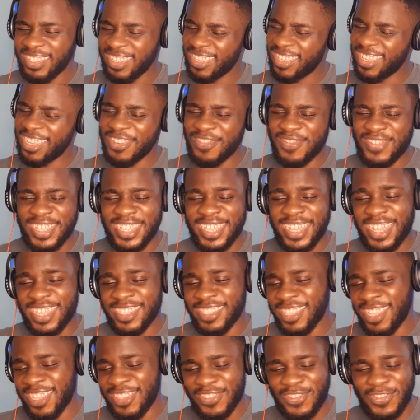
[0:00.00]
Anyway,
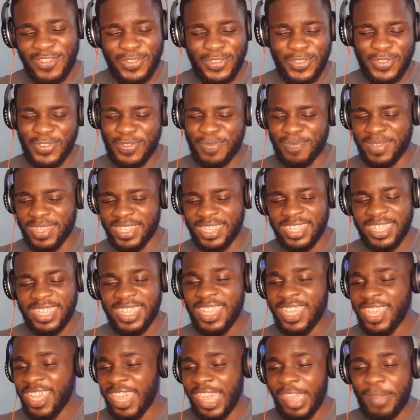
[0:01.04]
guys, let's continue, man.
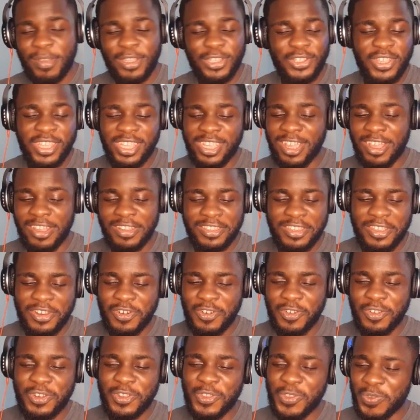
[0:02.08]
I'm enjoying Kao
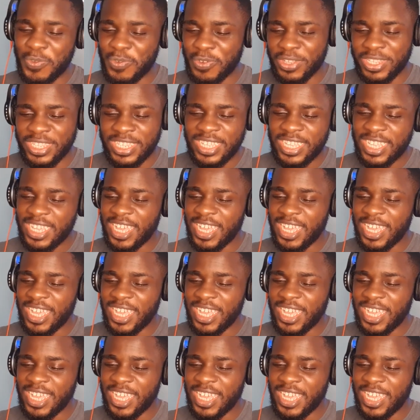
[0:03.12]
Denero on this one.